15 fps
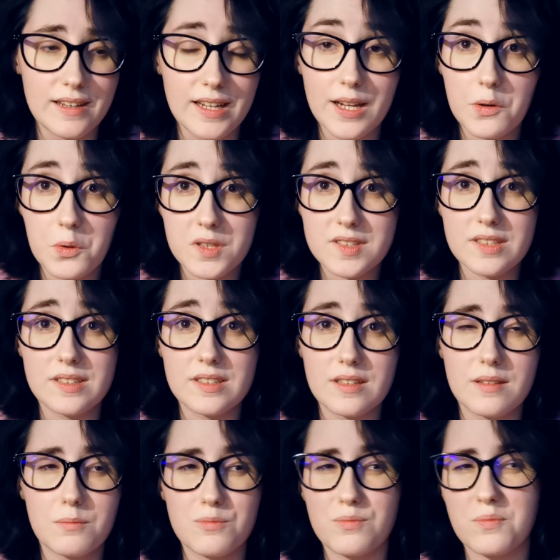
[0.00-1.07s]
it was a
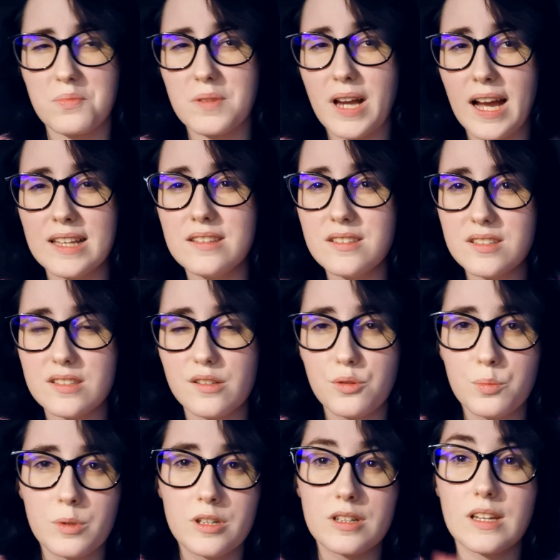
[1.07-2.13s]
kind of
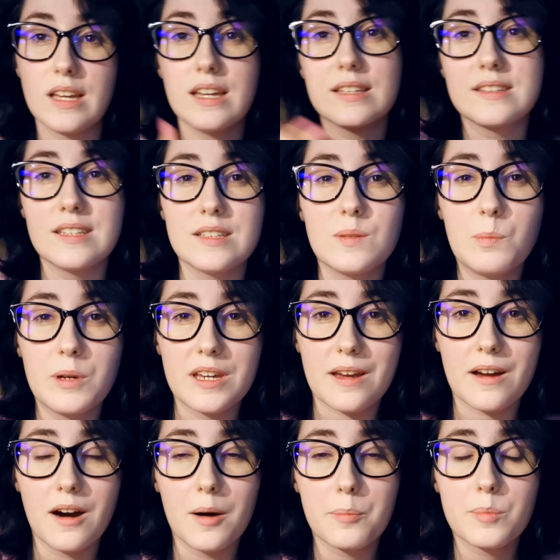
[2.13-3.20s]
slow book. It did
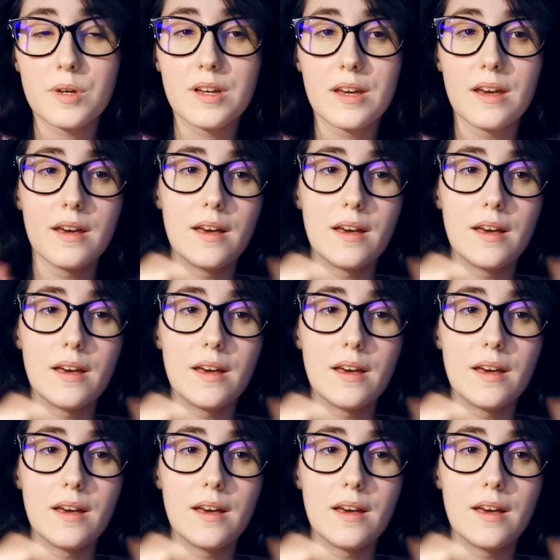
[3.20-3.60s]
pick up